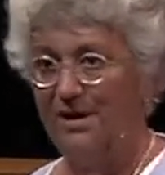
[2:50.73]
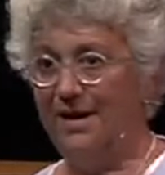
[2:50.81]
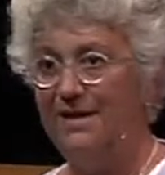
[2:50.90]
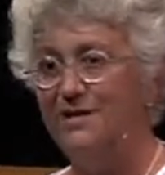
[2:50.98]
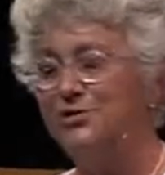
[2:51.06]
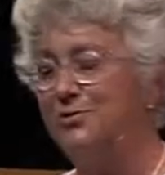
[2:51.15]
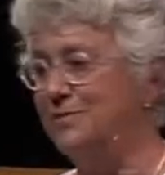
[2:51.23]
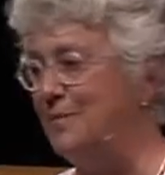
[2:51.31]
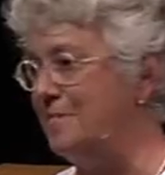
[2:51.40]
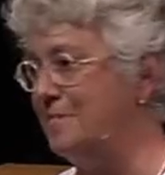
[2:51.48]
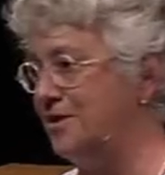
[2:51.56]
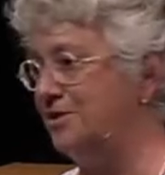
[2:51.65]
English was my
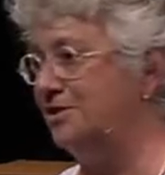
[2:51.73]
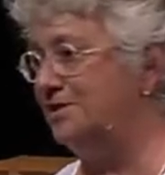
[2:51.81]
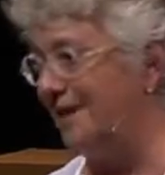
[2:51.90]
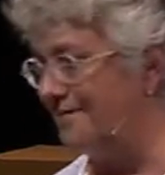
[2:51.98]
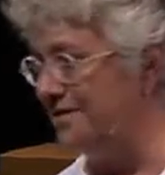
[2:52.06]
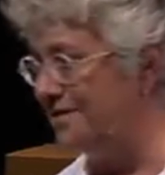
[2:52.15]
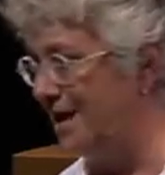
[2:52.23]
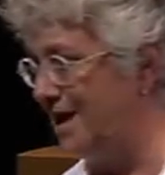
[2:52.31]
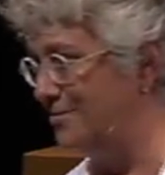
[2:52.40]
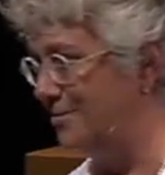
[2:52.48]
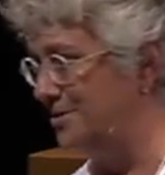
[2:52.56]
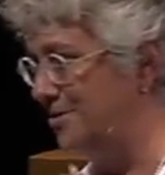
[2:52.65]
mother's 7th
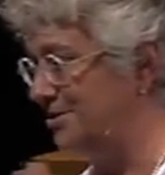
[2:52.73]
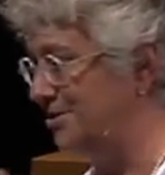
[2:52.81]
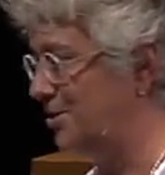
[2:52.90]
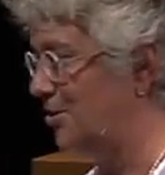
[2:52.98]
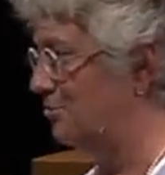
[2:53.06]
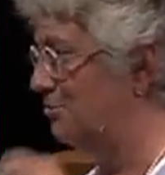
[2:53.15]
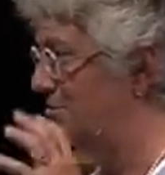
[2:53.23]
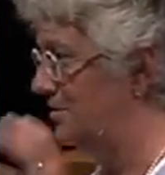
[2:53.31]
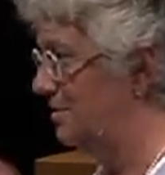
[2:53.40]
language, and so